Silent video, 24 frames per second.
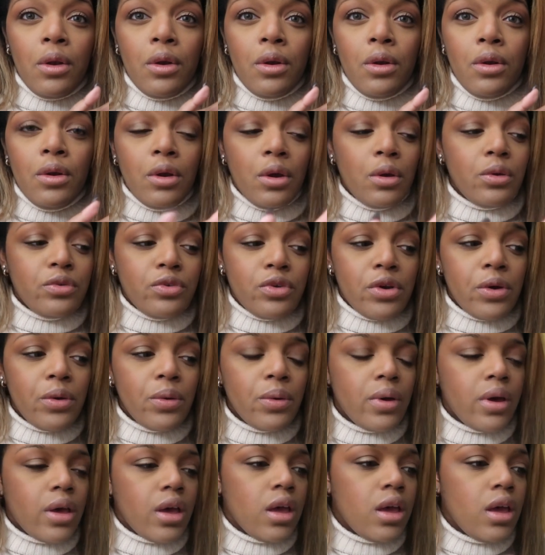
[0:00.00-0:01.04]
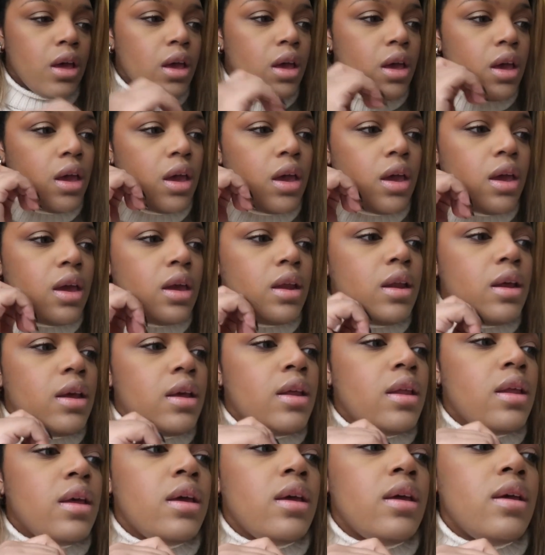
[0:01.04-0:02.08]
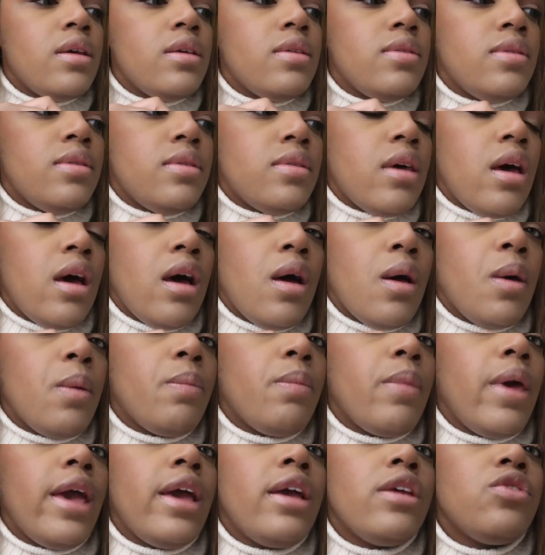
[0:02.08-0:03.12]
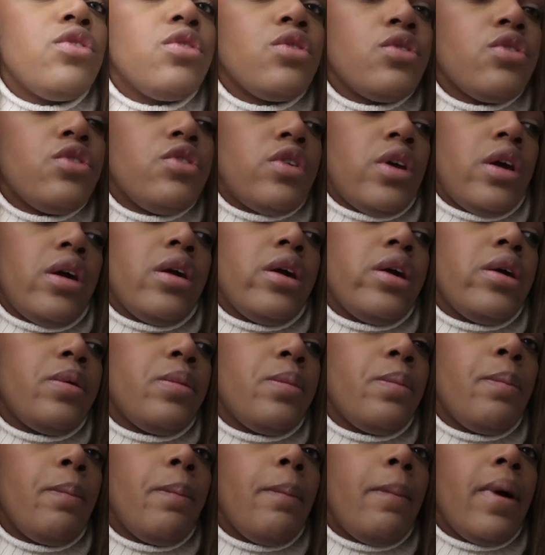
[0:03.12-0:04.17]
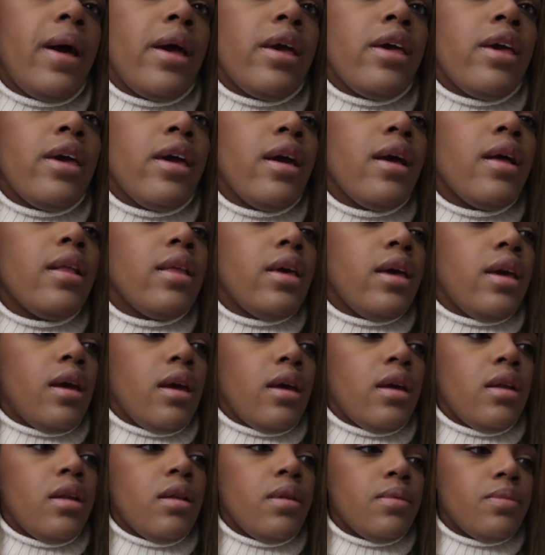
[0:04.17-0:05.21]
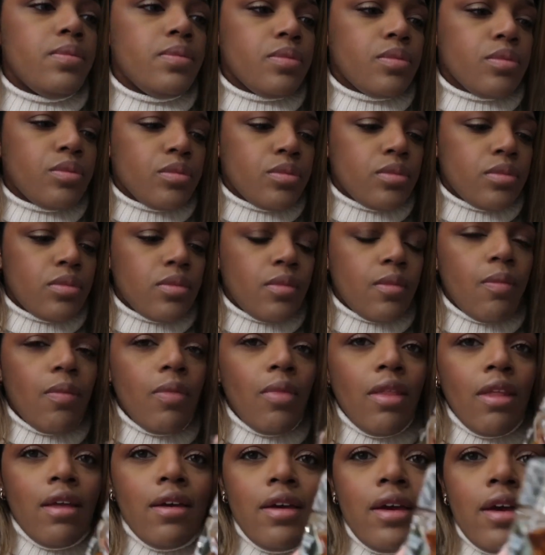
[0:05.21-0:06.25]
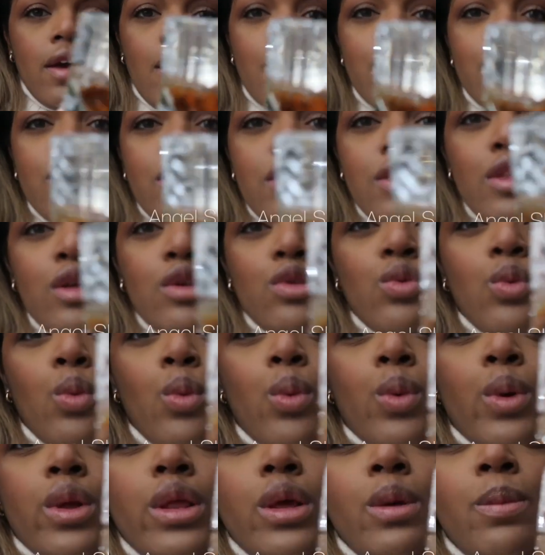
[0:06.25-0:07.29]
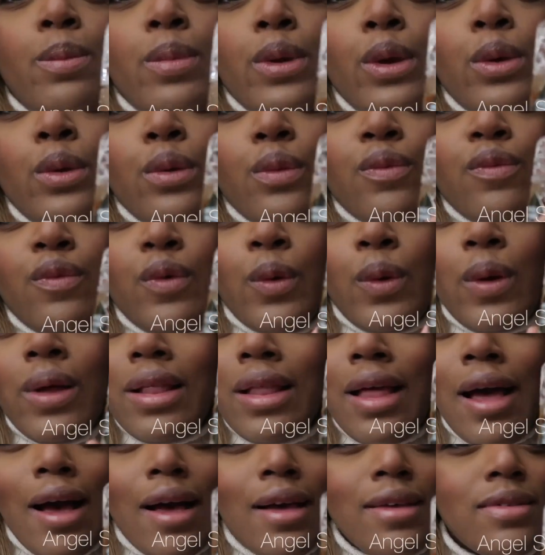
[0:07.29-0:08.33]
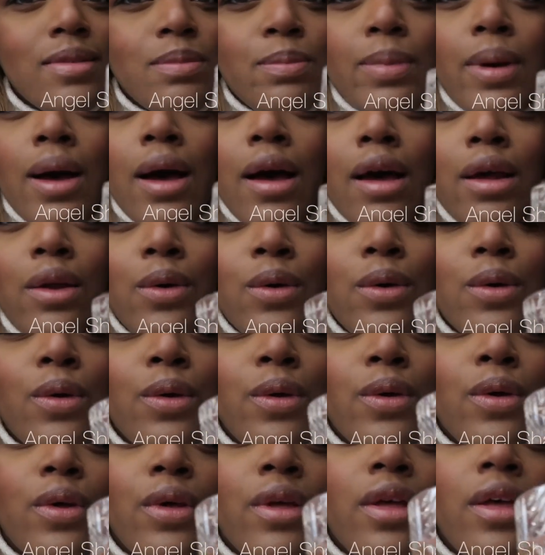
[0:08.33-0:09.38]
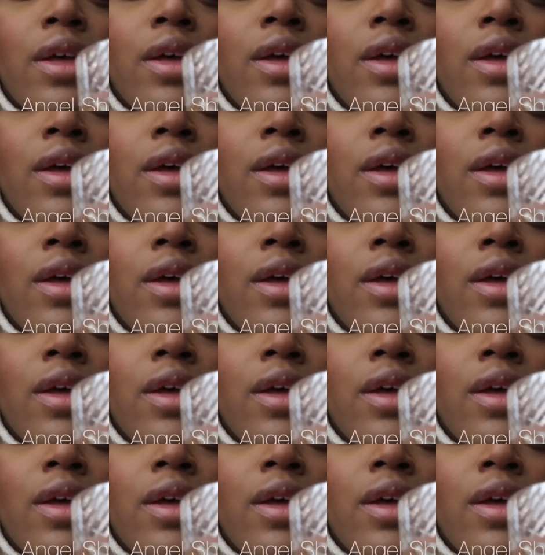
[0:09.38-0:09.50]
no joke, and it is um, Angel Share by Kilian. It comes in this really beautiful glass bottle.